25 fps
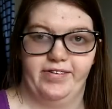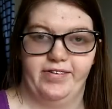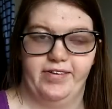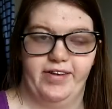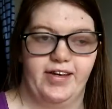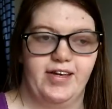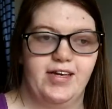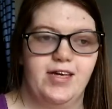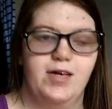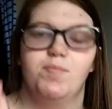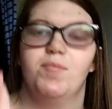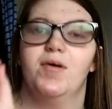
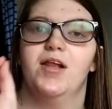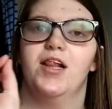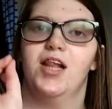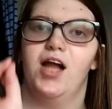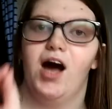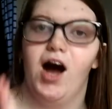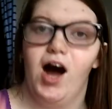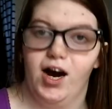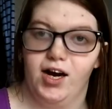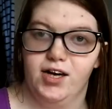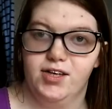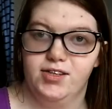Like, keep it
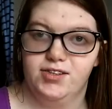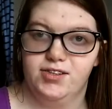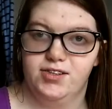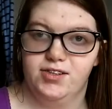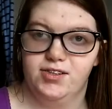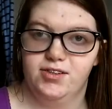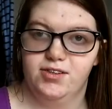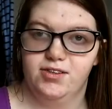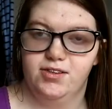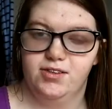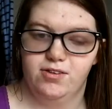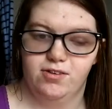locked,
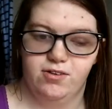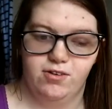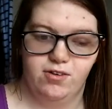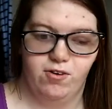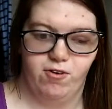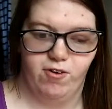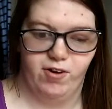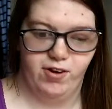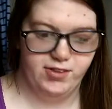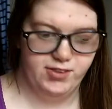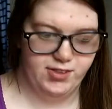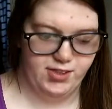
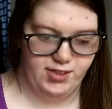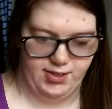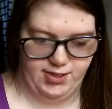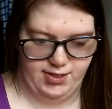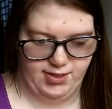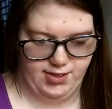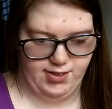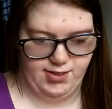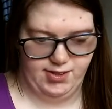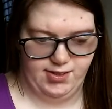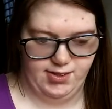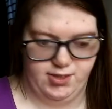or else
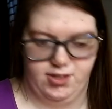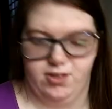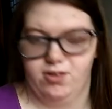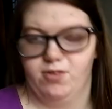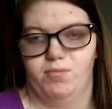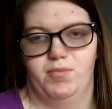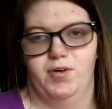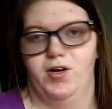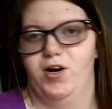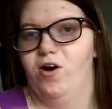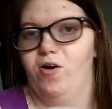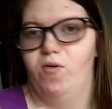it's going
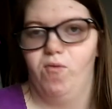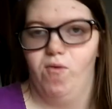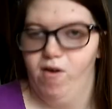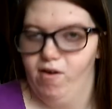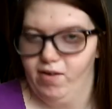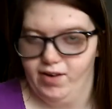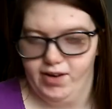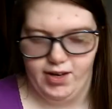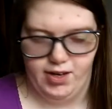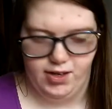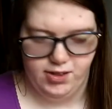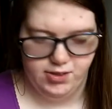to be all
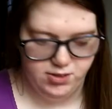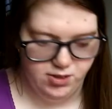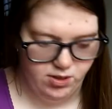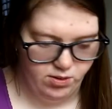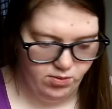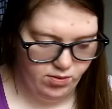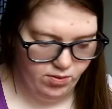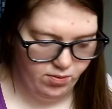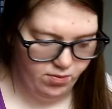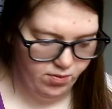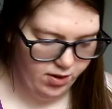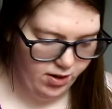wonky.
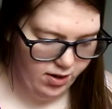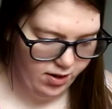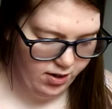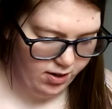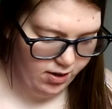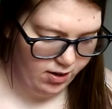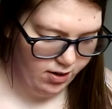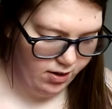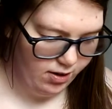So we want